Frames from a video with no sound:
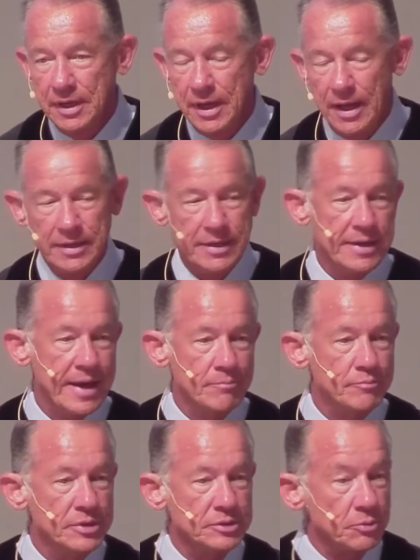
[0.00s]
And he got
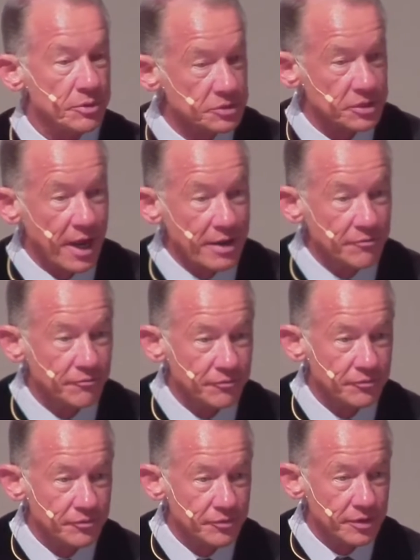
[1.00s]
busy with his life,
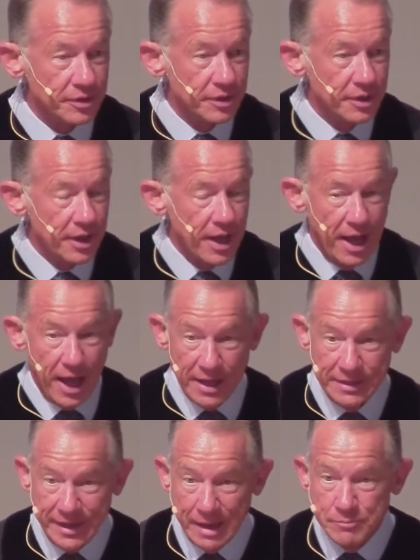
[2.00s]
and
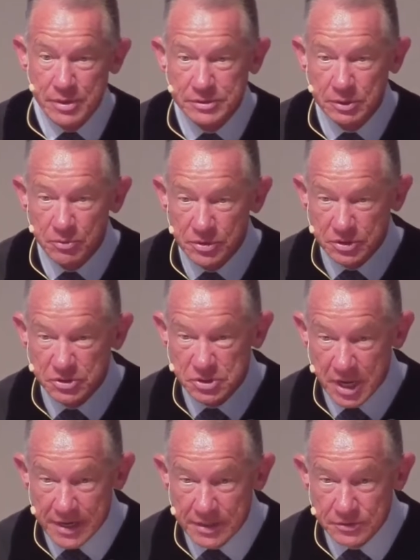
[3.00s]
he got busy with his
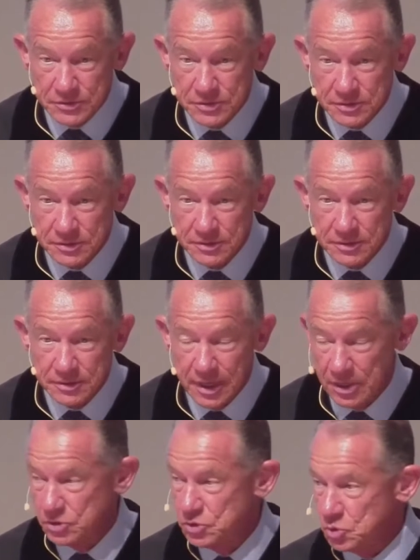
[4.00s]
studies
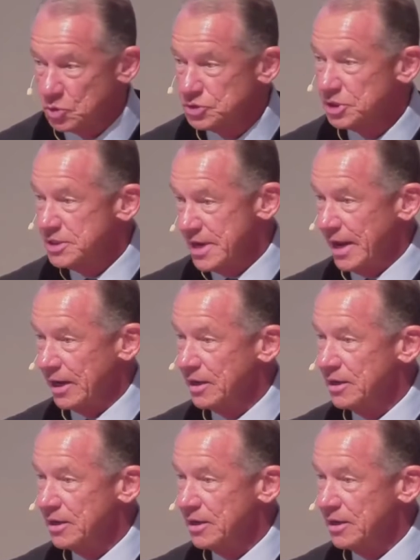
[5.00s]
at Georgia Tech,